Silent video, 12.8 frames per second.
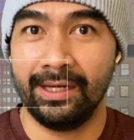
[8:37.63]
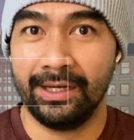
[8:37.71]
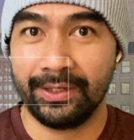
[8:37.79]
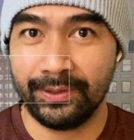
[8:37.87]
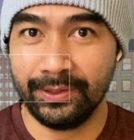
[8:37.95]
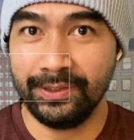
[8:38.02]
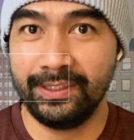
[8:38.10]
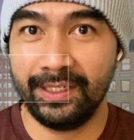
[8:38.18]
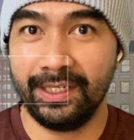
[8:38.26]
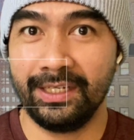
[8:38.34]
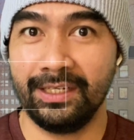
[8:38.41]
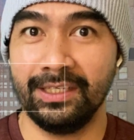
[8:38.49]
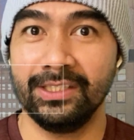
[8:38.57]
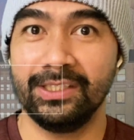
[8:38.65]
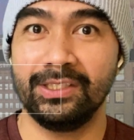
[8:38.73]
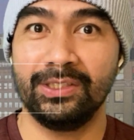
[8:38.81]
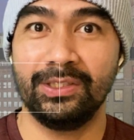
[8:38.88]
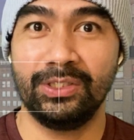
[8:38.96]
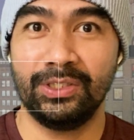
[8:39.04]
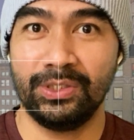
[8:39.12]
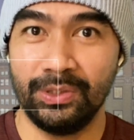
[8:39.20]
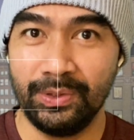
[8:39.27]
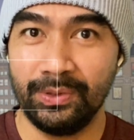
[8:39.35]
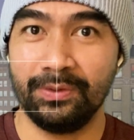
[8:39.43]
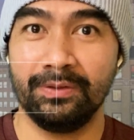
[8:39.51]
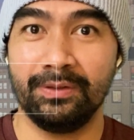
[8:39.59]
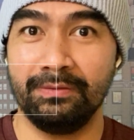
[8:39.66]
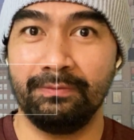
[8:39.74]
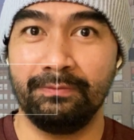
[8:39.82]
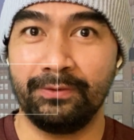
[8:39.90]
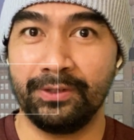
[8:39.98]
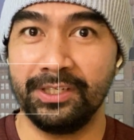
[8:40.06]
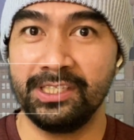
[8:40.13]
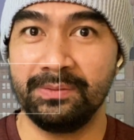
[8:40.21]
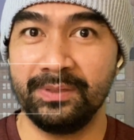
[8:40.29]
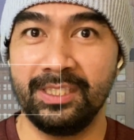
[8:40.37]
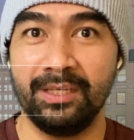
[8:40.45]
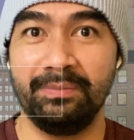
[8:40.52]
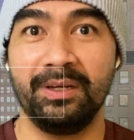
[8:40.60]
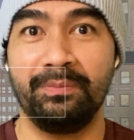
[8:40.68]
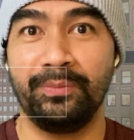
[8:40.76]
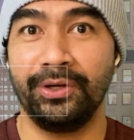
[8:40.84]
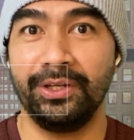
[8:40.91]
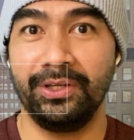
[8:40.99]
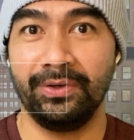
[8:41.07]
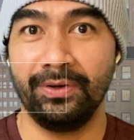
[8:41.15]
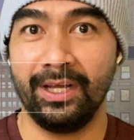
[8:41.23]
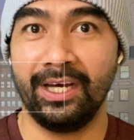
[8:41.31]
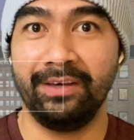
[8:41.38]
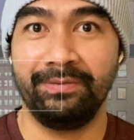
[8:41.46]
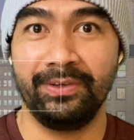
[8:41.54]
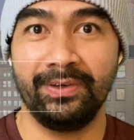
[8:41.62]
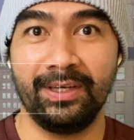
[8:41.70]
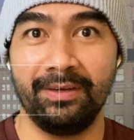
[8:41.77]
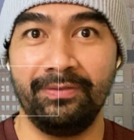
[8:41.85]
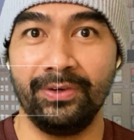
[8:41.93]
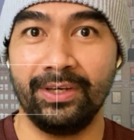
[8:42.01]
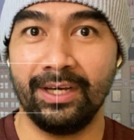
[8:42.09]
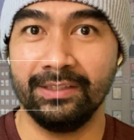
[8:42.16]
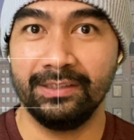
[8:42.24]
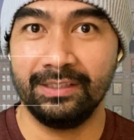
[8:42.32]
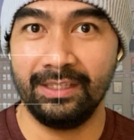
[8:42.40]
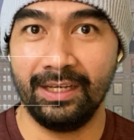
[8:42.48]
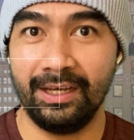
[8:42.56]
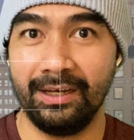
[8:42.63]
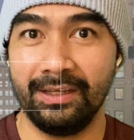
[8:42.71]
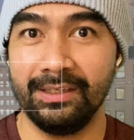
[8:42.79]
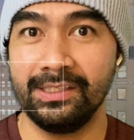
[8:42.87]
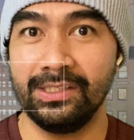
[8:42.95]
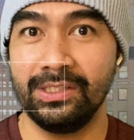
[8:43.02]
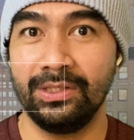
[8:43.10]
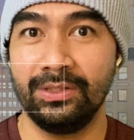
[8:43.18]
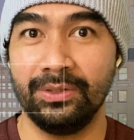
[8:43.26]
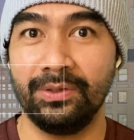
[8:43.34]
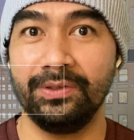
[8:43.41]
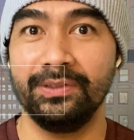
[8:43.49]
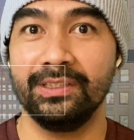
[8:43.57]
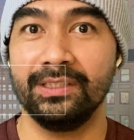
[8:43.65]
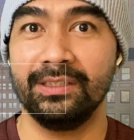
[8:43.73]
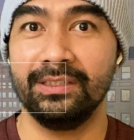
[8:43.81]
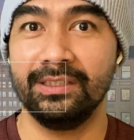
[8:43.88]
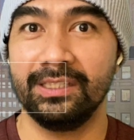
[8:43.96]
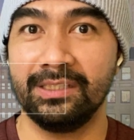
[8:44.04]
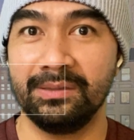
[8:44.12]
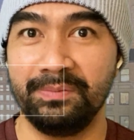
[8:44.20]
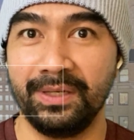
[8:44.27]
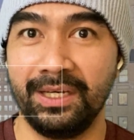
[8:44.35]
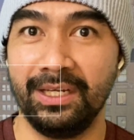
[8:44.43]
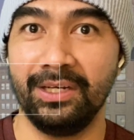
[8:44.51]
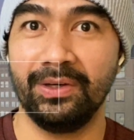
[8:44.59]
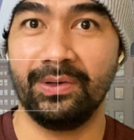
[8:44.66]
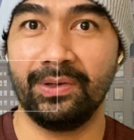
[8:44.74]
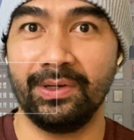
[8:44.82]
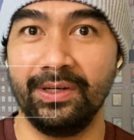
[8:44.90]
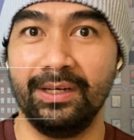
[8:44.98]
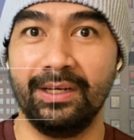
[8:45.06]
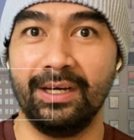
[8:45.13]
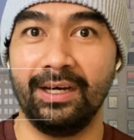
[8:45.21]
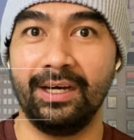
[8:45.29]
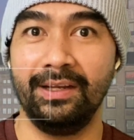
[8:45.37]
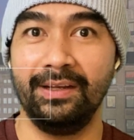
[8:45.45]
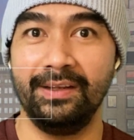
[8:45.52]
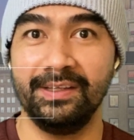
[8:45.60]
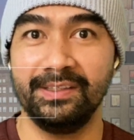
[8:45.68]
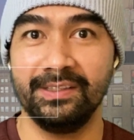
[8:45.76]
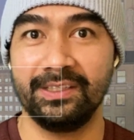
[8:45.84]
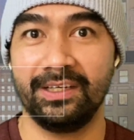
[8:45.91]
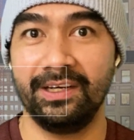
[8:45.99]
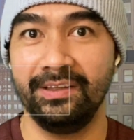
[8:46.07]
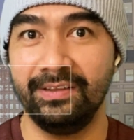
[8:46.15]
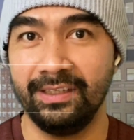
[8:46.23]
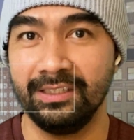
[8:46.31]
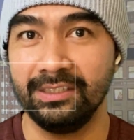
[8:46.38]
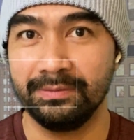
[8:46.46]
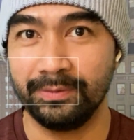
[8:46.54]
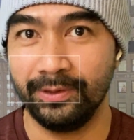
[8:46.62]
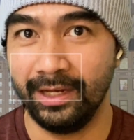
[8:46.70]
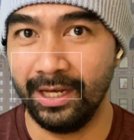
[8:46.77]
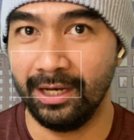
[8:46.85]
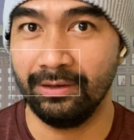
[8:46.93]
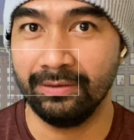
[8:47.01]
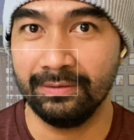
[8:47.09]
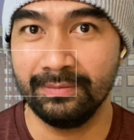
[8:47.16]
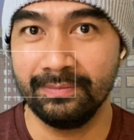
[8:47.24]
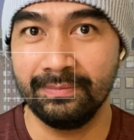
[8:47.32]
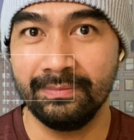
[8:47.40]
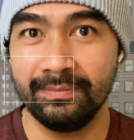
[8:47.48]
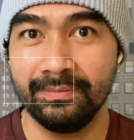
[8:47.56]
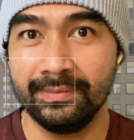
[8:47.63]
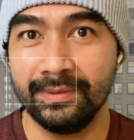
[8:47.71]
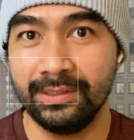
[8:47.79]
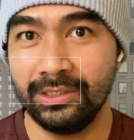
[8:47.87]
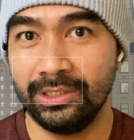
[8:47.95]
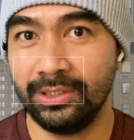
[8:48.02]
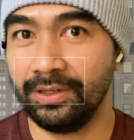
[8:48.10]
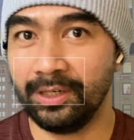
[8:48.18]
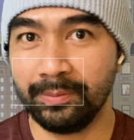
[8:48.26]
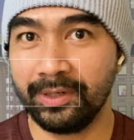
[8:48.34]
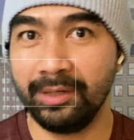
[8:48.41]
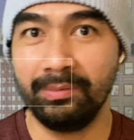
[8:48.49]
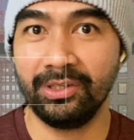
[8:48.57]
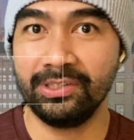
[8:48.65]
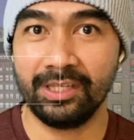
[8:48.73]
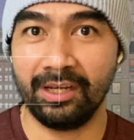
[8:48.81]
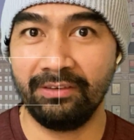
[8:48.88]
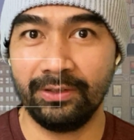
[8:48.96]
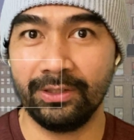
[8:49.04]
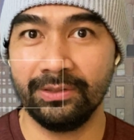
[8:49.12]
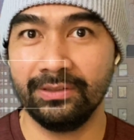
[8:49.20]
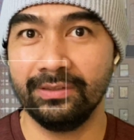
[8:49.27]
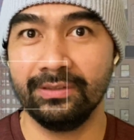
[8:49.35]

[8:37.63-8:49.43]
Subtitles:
a good thing is to, for a specific point in your life, if you got debt, is don't spend on unnecessary things for now. Don't upgrade your cell phone.